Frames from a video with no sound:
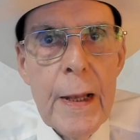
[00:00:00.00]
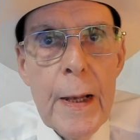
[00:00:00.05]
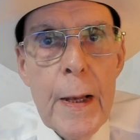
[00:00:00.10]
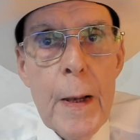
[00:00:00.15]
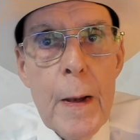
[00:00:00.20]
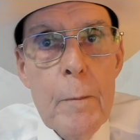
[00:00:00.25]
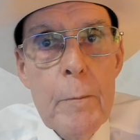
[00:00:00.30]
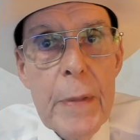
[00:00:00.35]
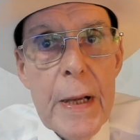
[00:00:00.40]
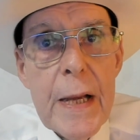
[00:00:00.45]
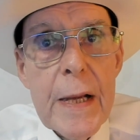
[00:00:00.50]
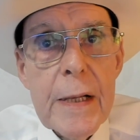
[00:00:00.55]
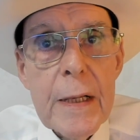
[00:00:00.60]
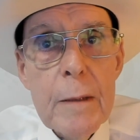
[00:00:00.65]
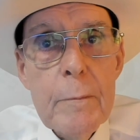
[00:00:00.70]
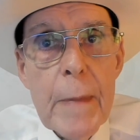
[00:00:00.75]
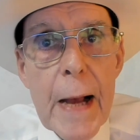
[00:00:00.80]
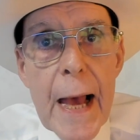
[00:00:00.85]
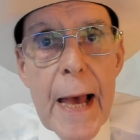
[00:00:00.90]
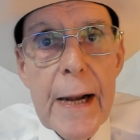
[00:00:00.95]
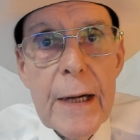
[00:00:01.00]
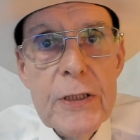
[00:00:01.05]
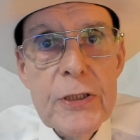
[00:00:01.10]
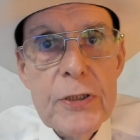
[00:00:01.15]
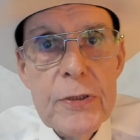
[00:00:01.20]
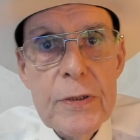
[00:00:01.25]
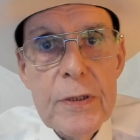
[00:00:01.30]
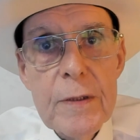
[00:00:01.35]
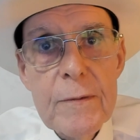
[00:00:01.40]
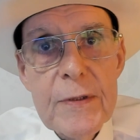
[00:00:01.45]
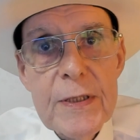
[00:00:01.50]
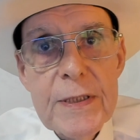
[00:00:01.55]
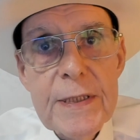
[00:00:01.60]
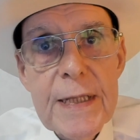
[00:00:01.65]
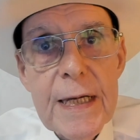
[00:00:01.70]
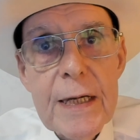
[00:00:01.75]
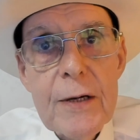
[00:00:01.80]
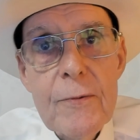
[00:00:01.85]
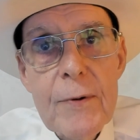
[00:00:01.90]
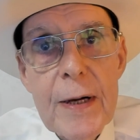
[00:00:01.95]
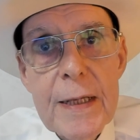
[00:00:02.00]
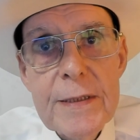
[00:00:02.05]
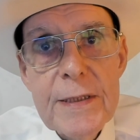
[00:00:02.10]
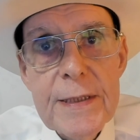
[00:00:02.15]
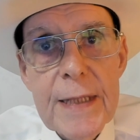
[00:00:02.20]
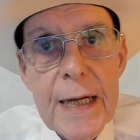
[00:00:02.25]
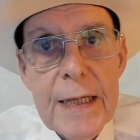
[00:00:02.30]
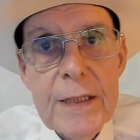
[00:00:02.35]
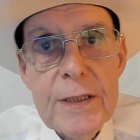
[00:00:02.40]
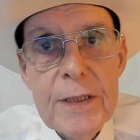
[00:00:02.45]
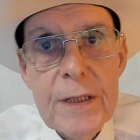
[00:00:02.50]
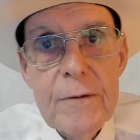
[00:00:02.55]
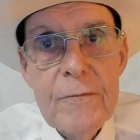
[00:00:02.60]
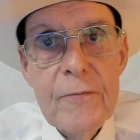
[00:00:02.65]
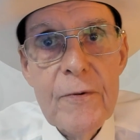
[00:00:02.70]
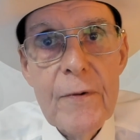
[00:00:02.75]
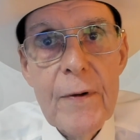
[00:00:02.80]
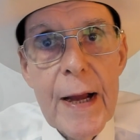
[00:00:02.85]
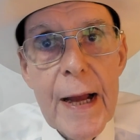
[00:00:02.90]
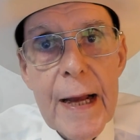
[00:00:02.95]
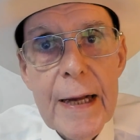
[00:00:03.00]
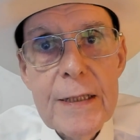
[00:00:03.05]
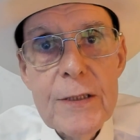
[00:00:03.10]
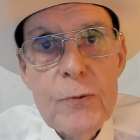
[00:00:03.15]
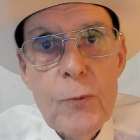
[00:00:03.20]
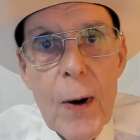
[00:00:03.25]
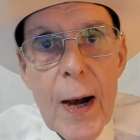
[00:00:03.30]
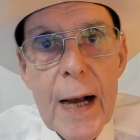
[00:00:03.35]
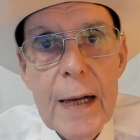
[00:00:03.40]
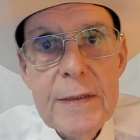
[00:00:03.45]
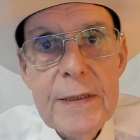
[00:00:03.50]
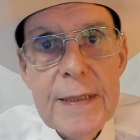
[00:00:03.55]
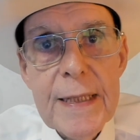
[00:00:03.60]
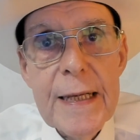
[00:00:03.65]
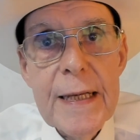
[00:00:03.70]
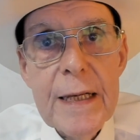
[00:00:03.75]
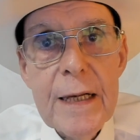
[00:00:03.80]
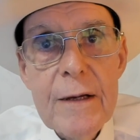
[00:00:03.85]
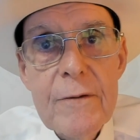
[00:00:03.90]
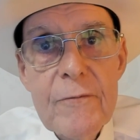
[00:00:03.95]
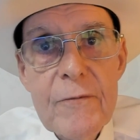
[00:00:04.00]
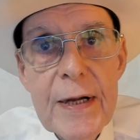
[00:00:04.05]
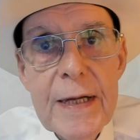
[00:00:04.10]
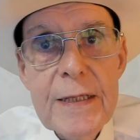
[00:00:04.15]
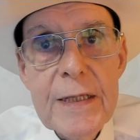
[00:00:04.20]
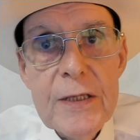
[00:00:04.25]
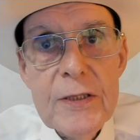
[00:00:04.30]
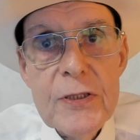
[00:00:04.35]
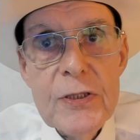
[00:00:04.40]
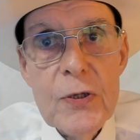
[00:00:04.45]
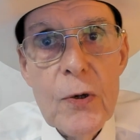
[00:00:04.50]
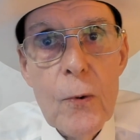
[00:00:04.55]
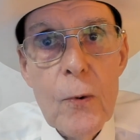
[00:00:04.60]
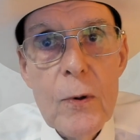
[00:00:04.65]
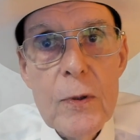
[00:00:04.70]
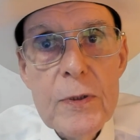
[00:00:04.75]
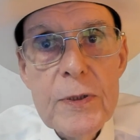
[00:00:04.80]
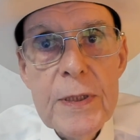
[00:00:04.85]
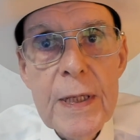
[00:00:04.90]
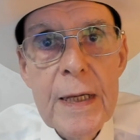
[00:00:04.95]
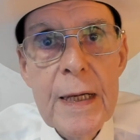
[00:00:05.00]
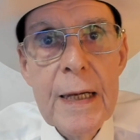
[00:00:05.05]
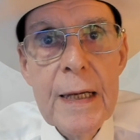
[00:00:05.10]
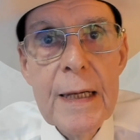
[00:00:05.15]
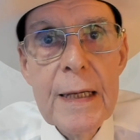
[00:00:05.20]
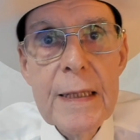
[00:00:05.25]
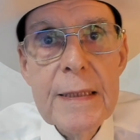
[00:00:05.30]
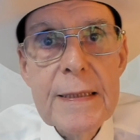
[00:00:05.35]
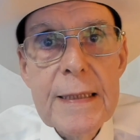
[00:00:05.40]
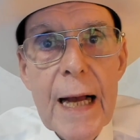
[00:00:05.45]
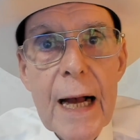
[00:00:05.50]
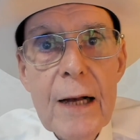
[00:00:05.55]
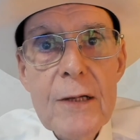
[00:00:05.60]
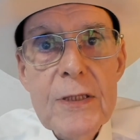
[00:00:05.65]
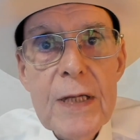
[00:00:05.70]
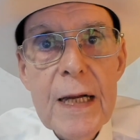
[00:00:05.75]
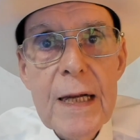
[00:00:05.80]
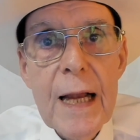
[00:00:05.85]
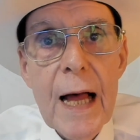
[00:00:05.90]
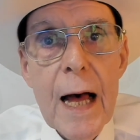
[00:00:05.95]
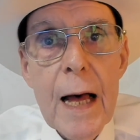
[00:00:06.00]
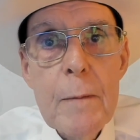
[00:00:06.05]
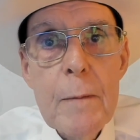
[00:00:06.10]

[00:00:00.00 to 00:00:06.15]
Being a manager of the cigarette section for XYZ convenience stores sounds a lot